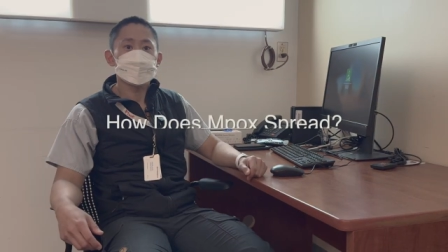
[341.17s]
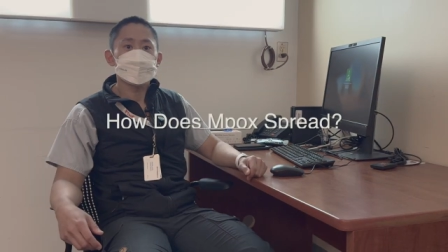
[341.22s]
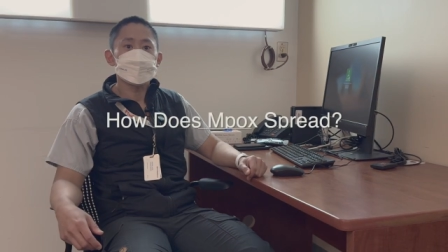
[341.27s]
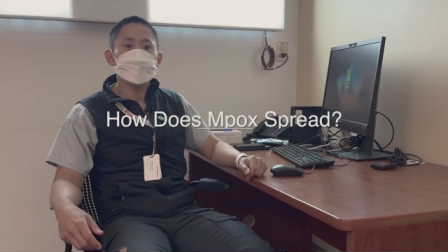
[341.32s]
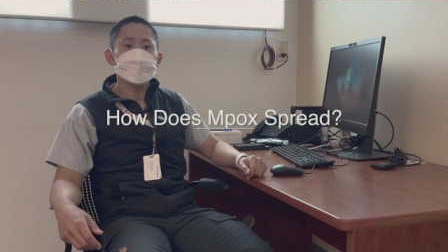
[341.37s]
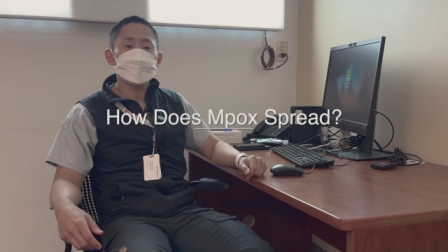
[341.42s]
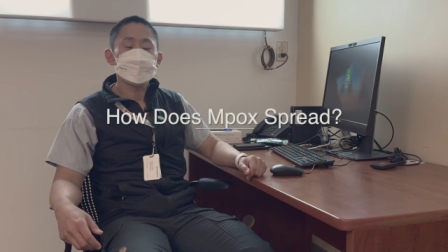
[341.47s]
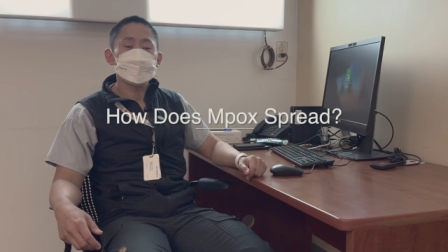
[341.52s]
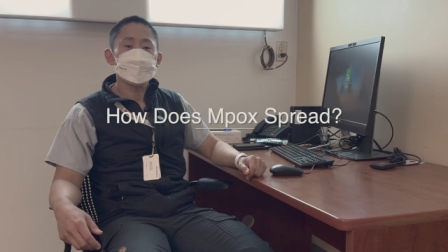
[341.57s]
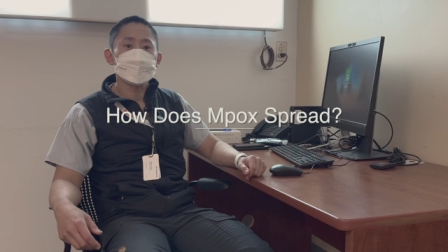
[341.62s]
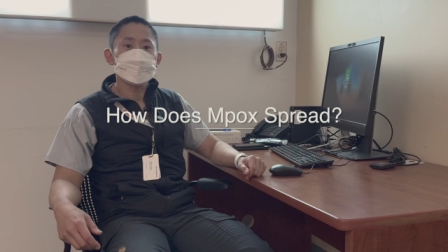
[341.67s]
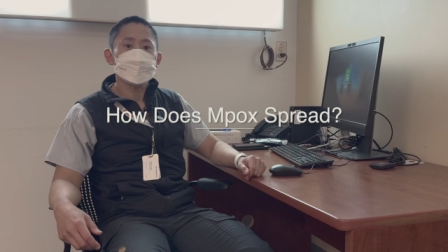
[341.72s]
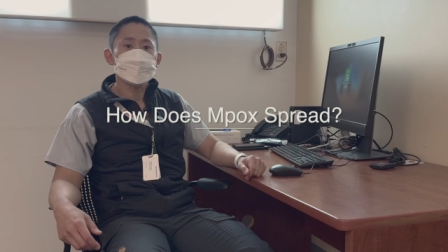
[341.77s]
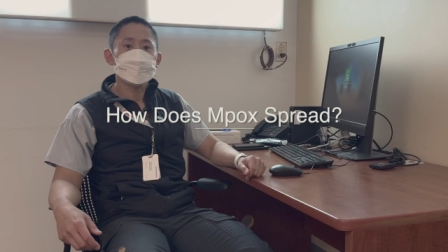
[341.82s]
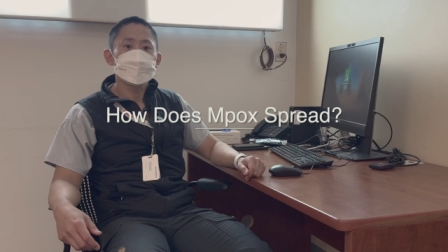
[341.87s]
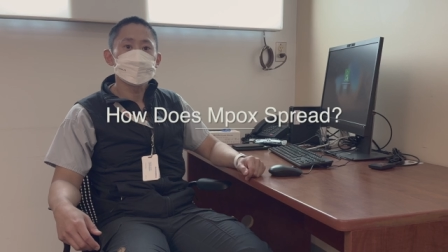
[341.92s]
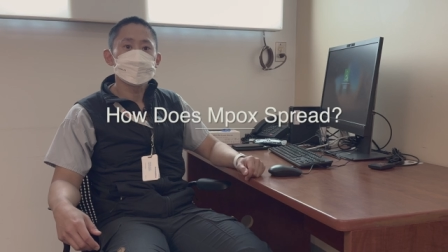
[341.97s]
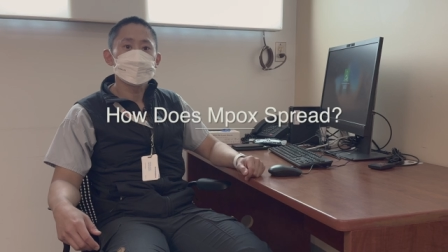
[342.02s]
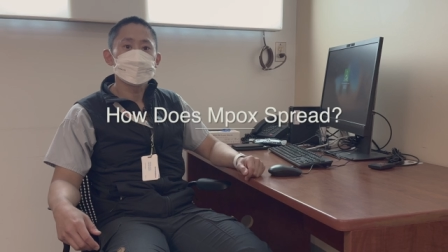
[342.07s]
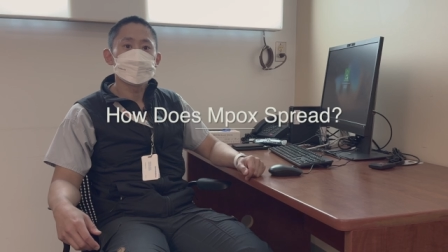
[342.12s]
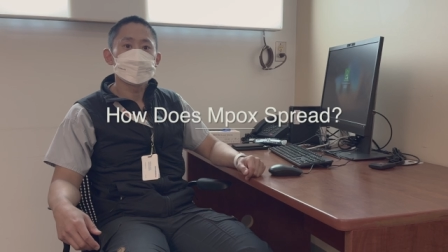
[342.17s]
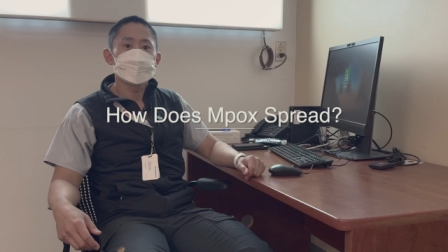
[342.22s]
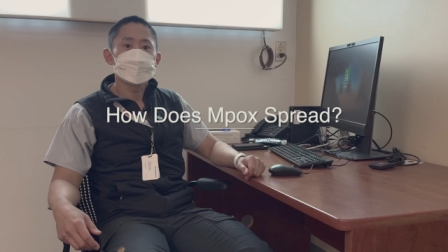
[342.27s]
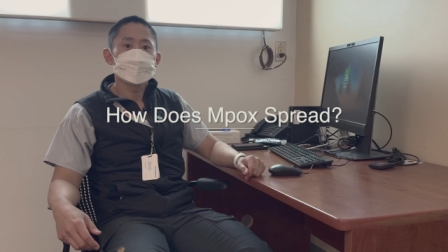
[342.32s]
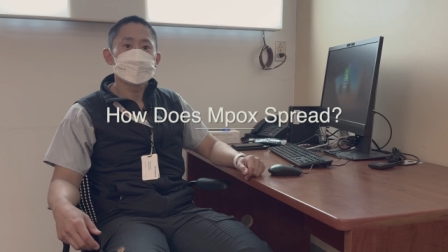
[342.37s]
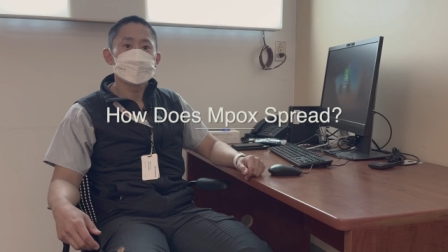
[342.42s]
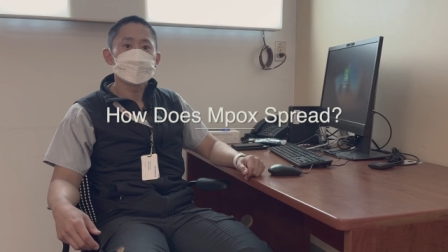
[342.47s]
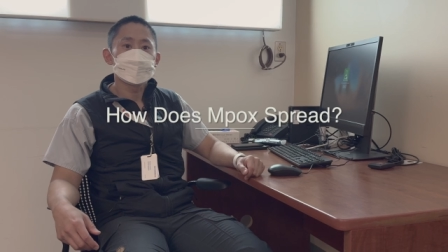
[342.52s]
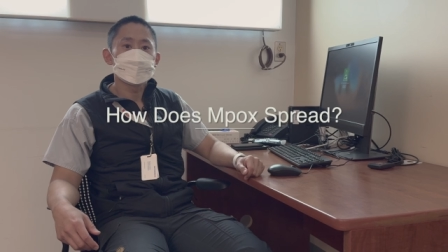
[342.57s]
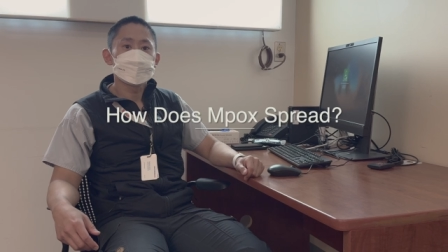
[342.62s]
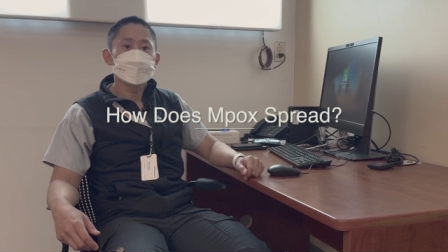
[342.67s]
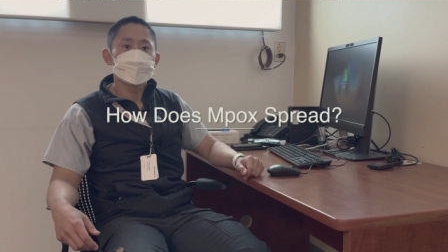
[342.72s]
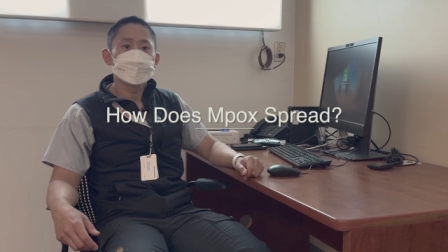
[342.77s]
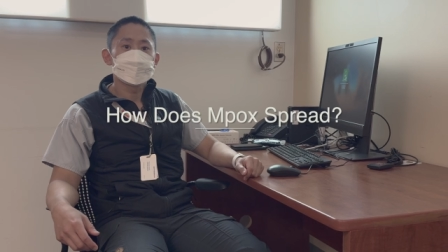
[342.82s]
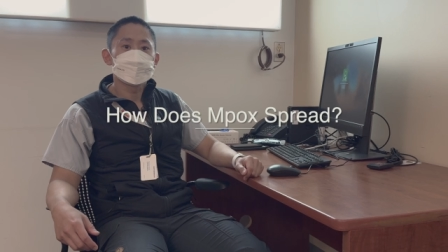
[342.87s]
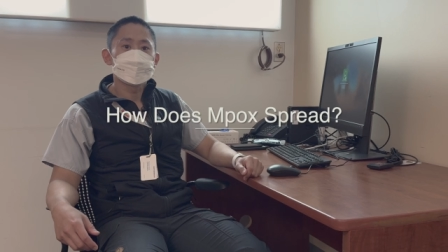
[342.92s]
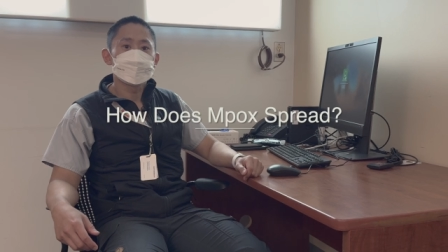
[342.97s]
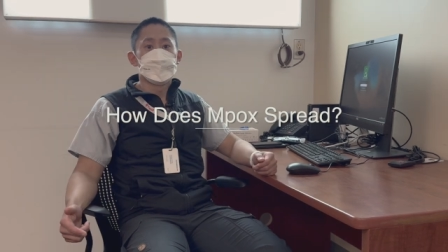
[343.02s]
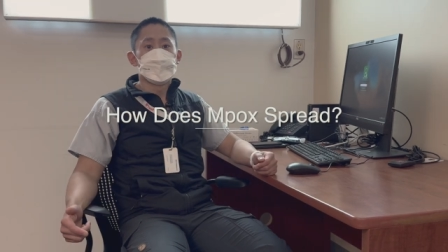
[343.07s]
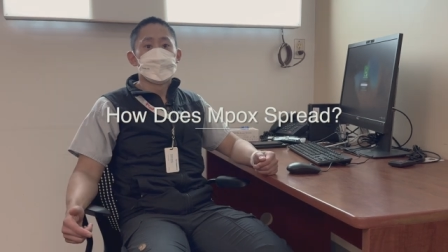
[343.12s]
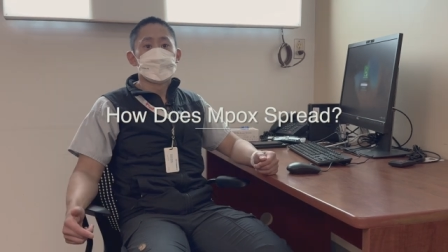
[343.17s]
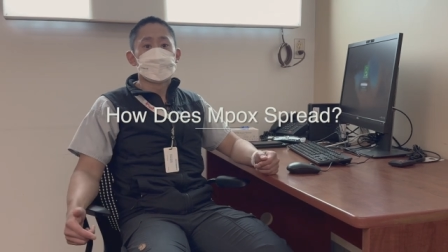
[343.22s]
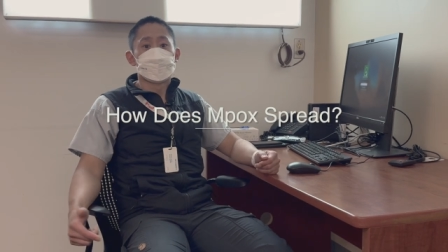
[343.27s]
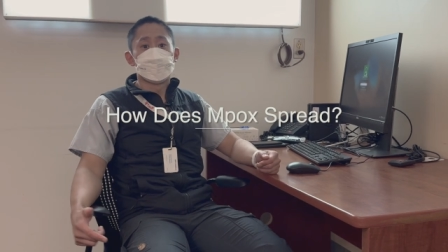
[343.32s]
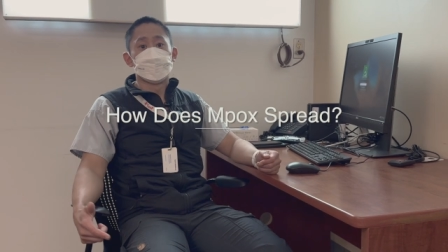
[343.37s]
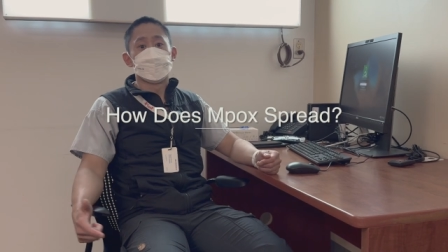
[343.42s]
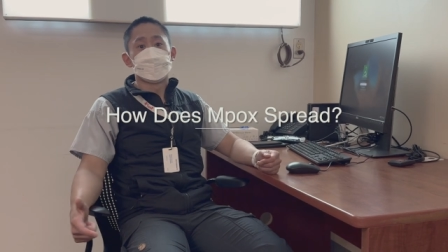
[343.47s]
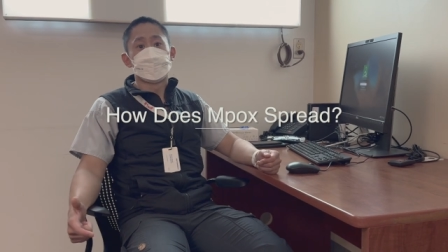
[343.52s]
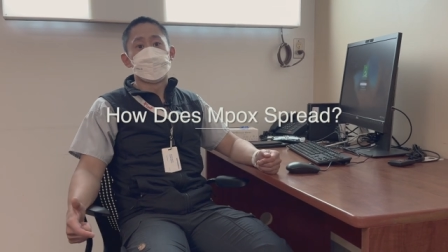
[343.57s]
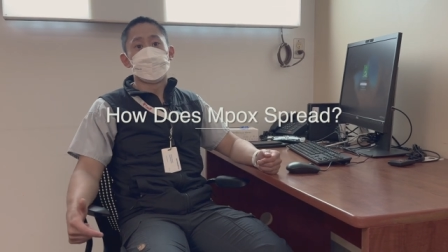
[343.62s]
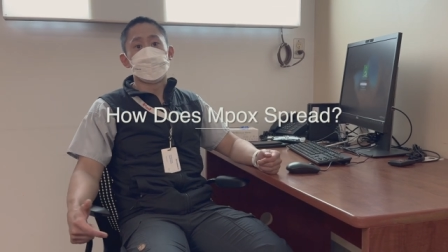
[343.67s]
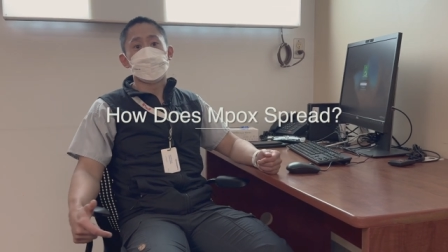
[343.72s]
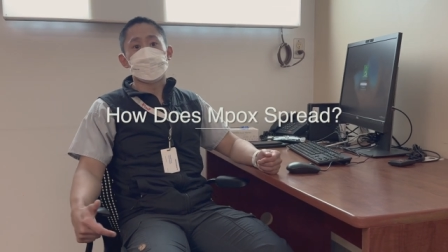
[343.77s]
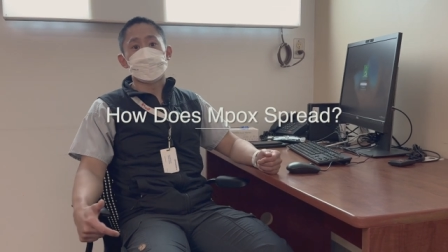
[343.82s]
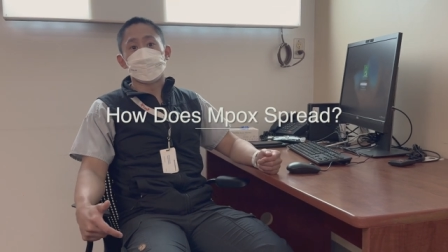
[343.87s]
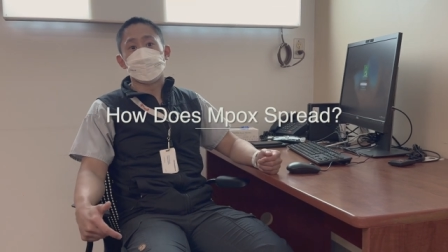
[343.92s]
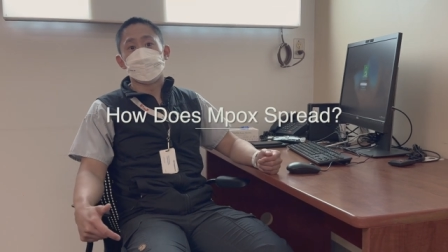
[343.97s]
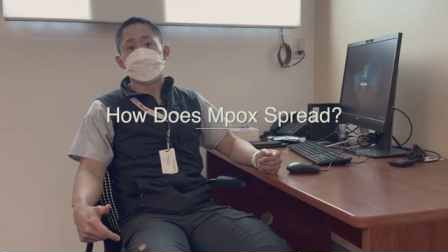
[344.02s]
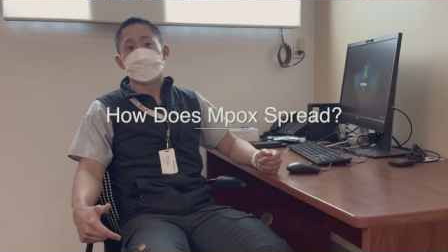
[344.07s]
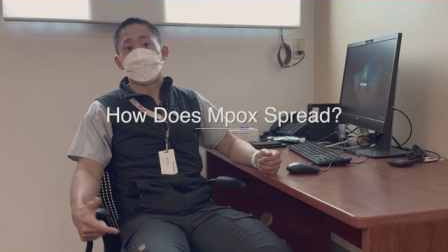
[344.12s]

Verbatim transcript: How does Mpox spread? So, really, to,